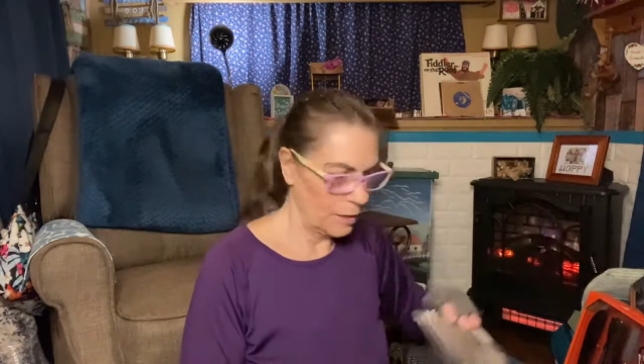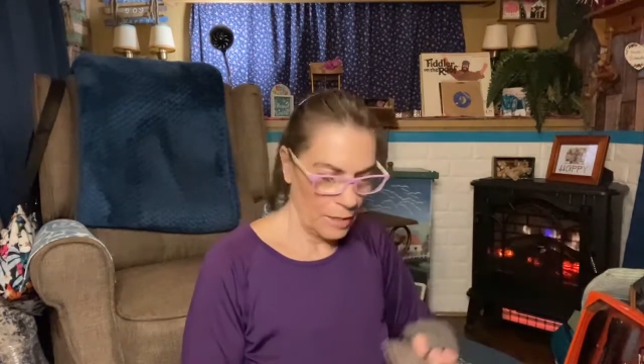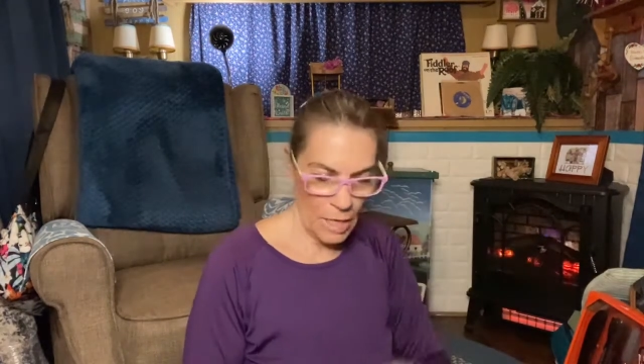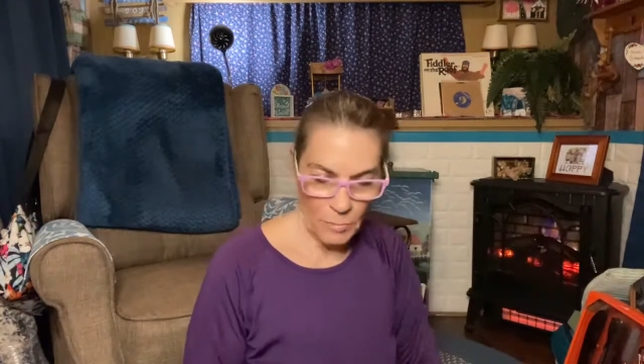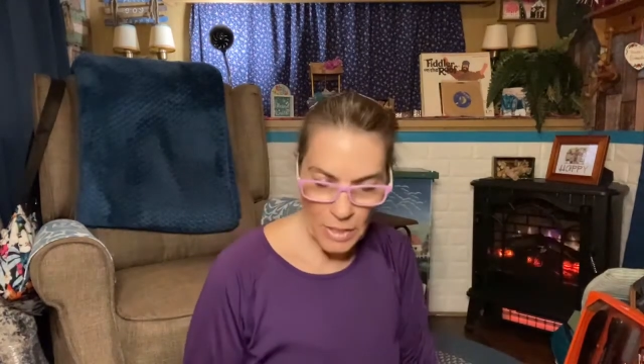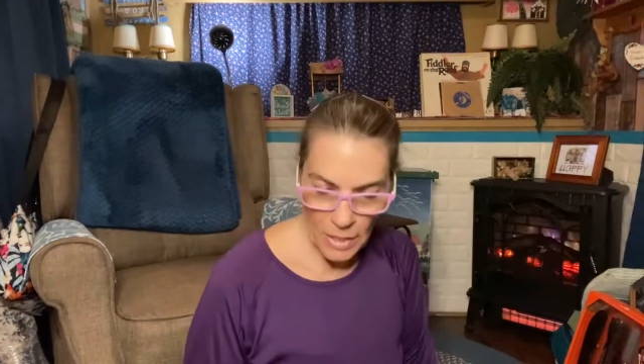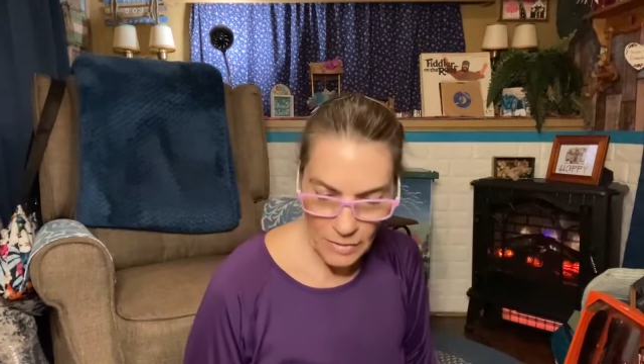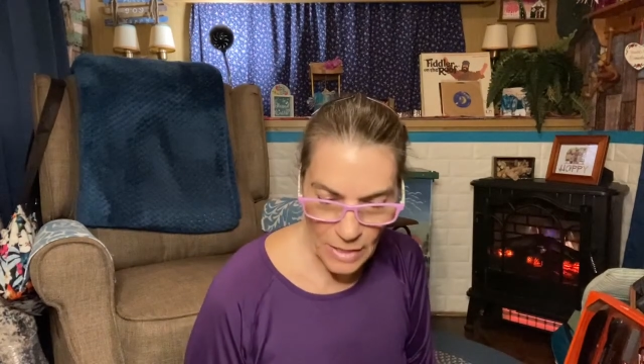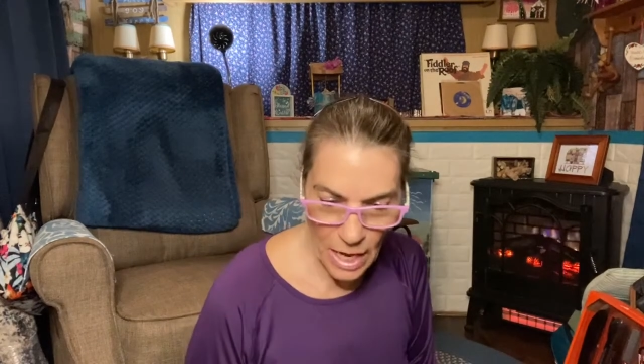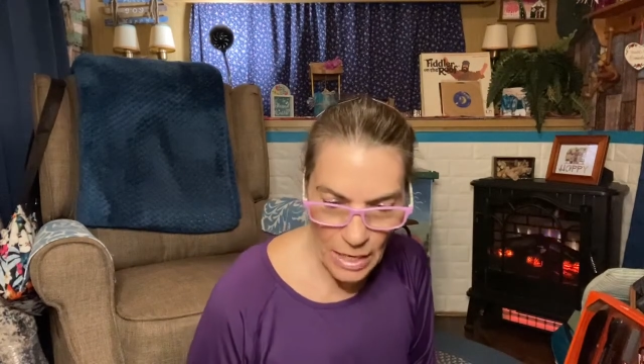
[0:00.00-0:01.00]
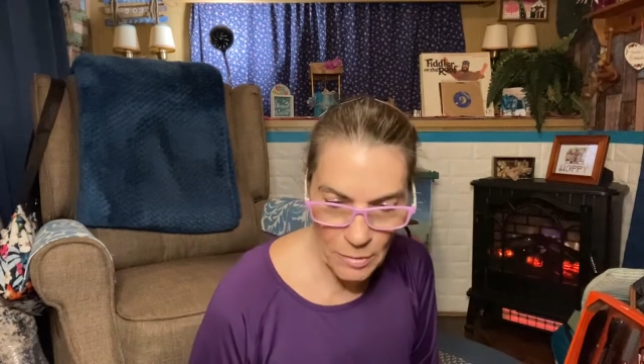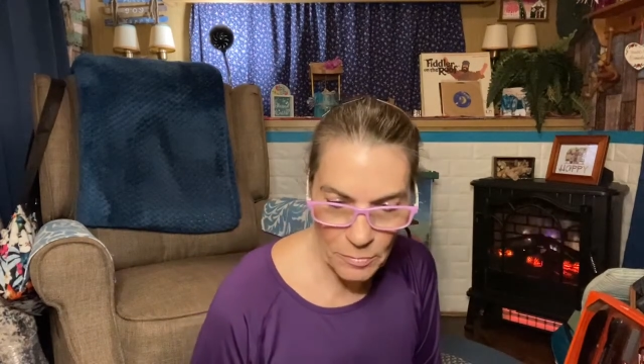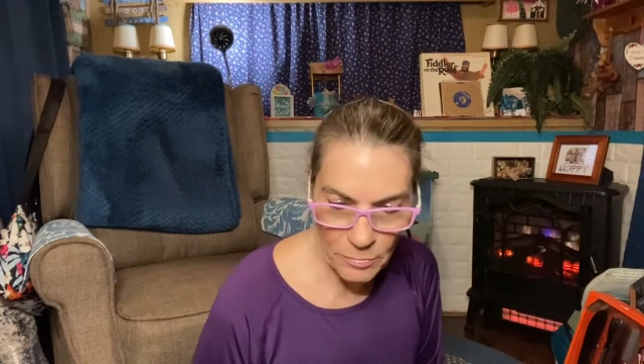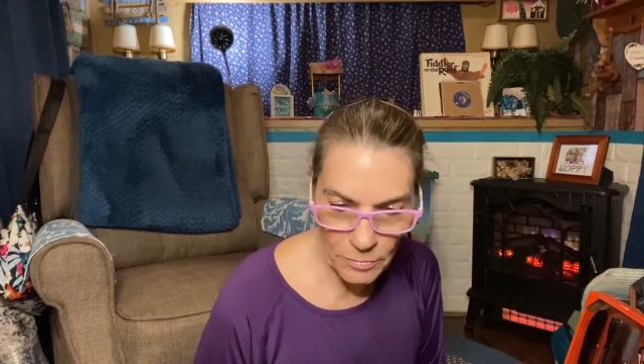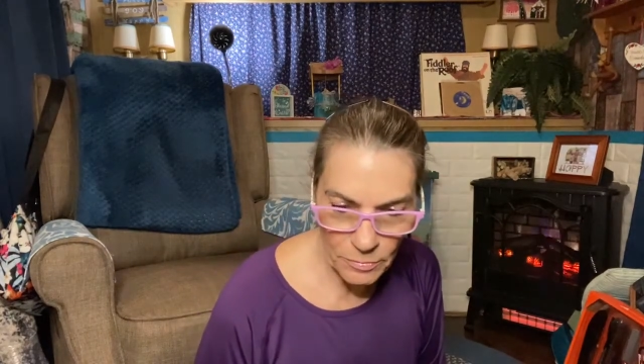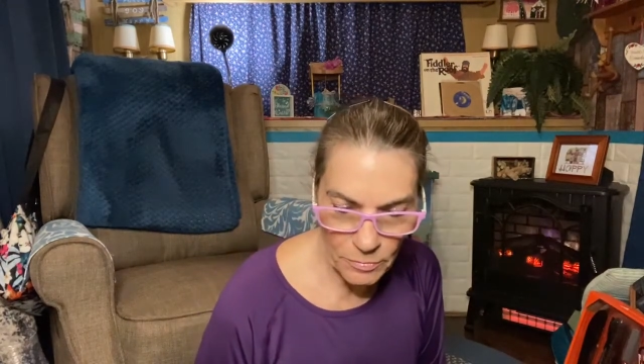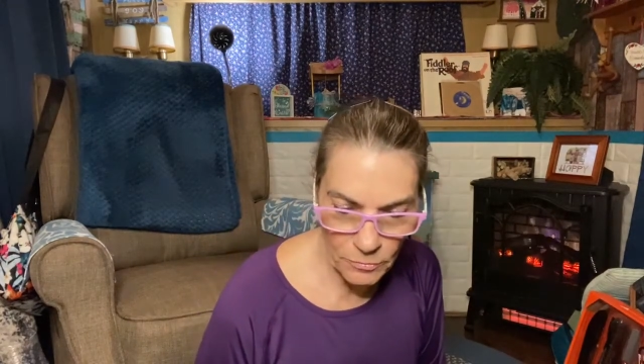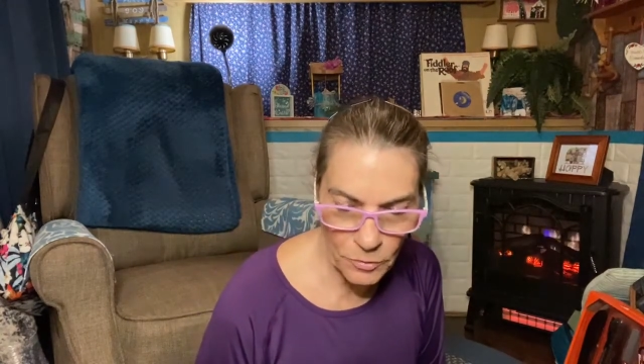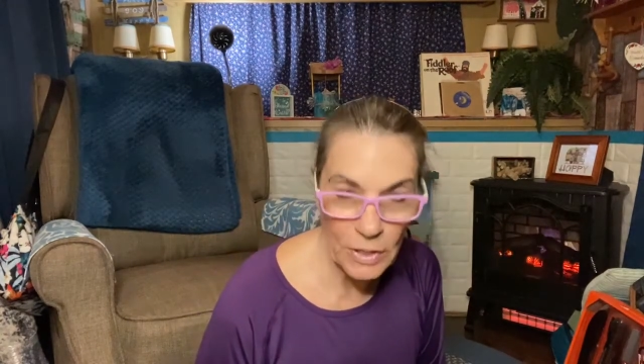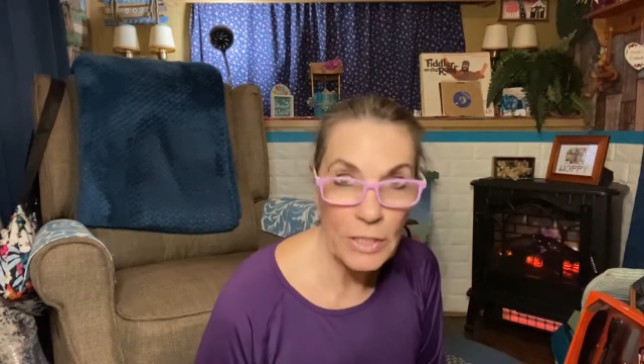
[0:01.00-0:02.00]
And because I am
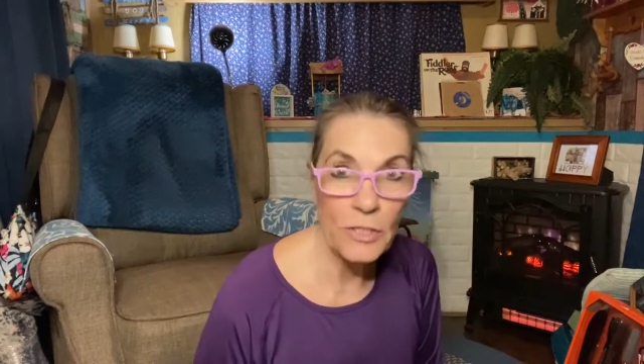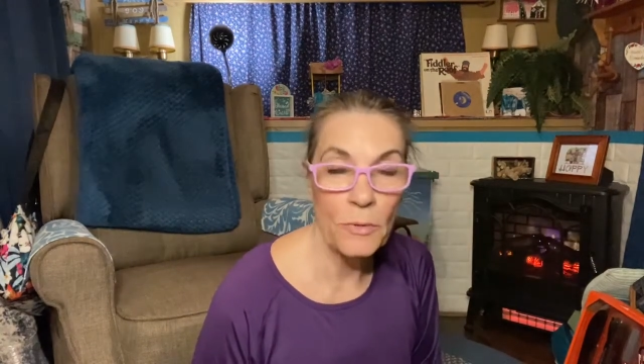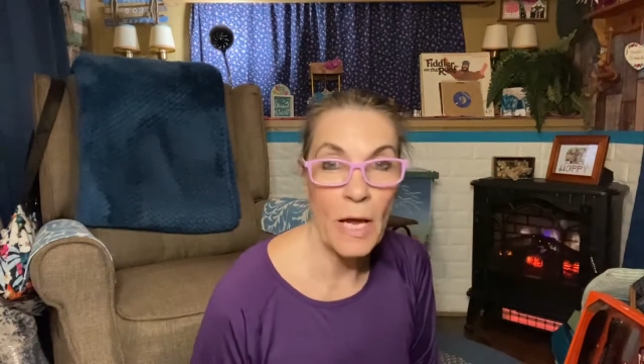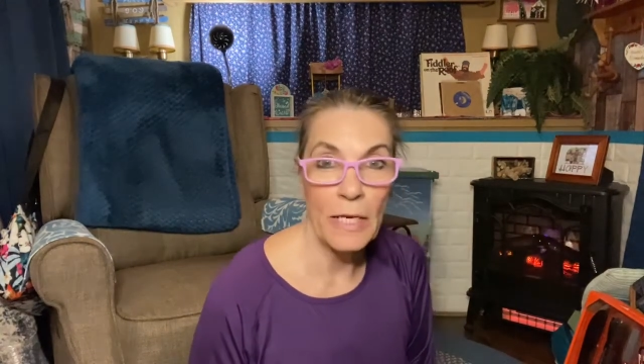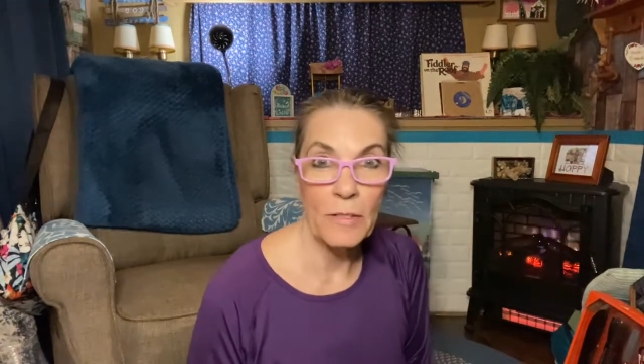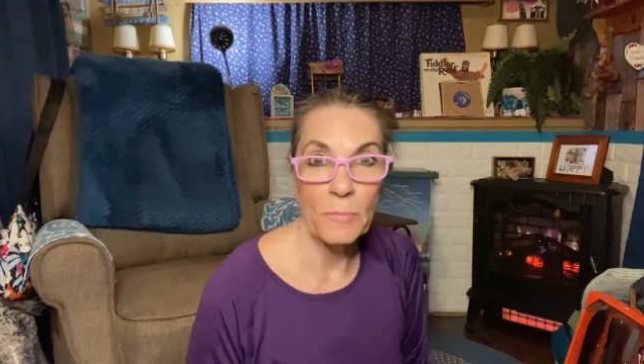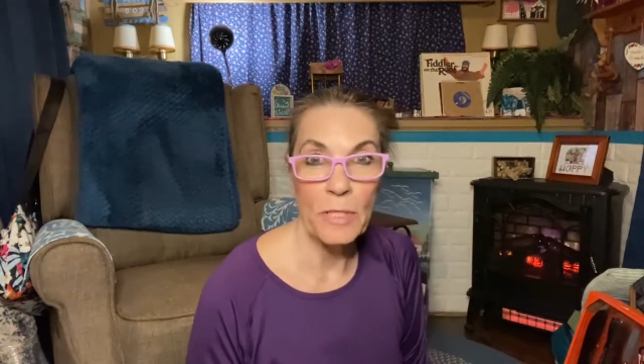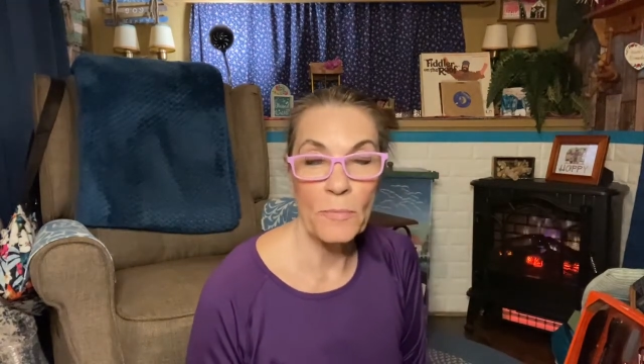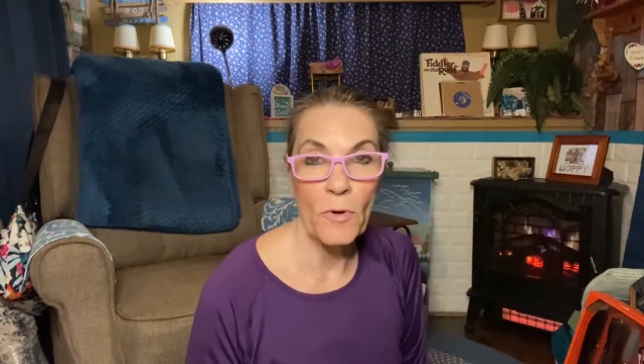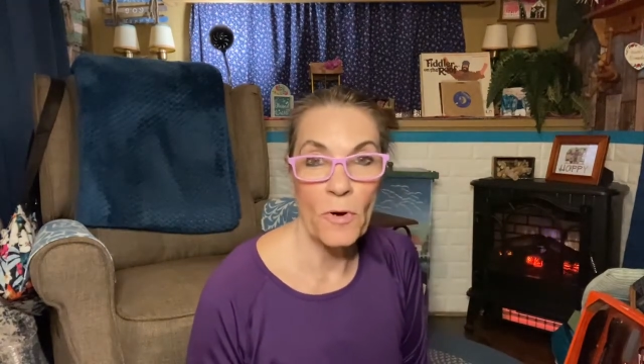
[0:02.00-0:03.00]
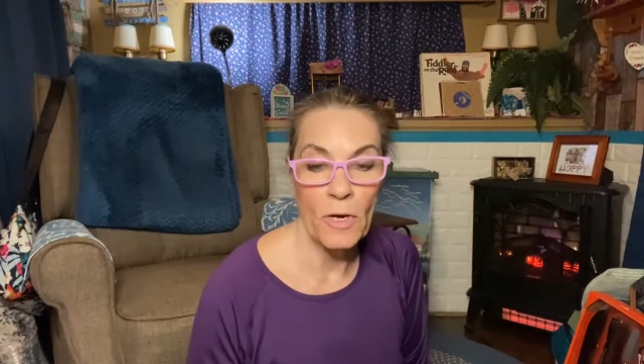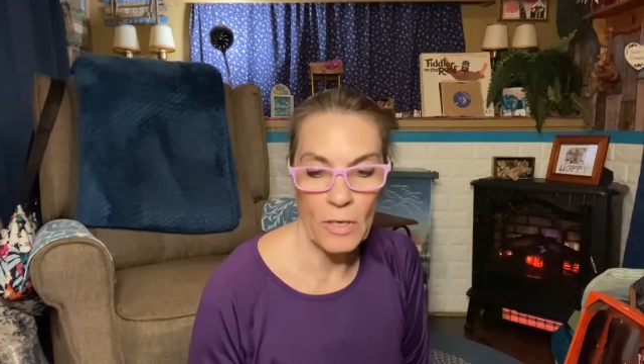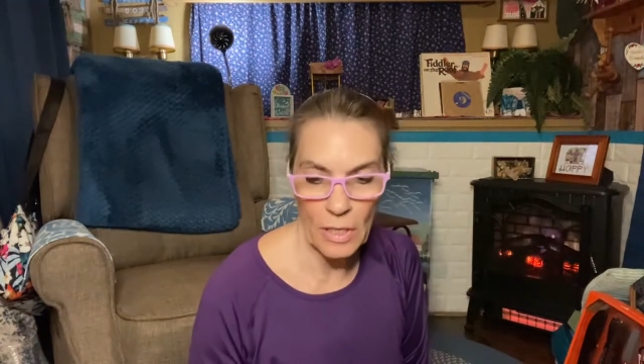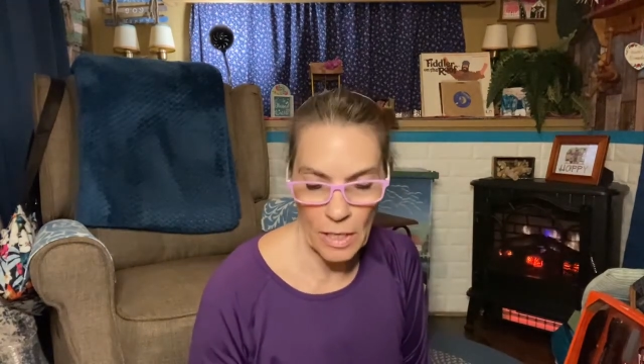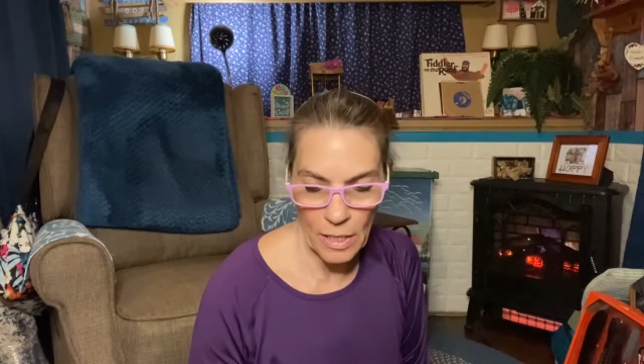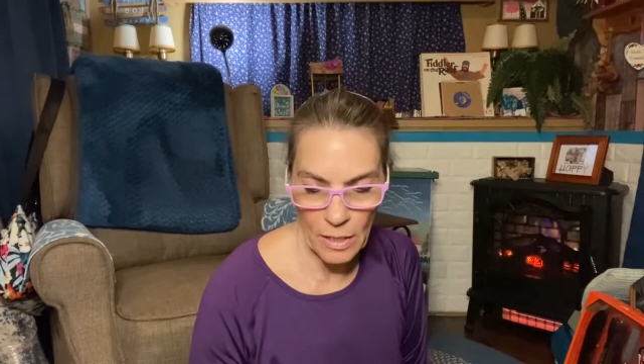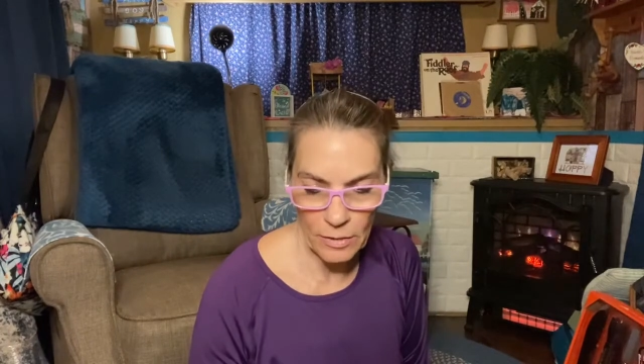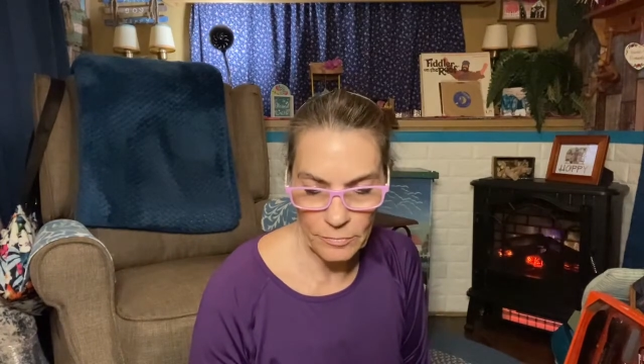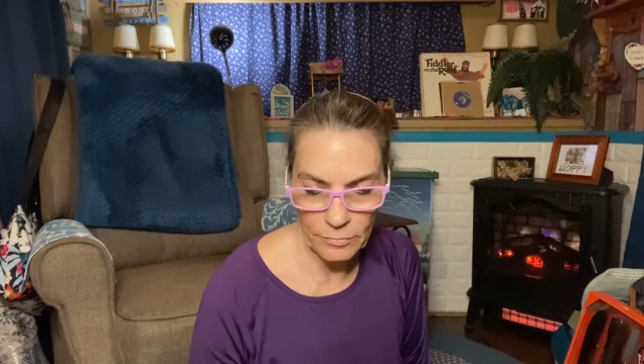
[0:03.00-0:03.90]
really trying to be more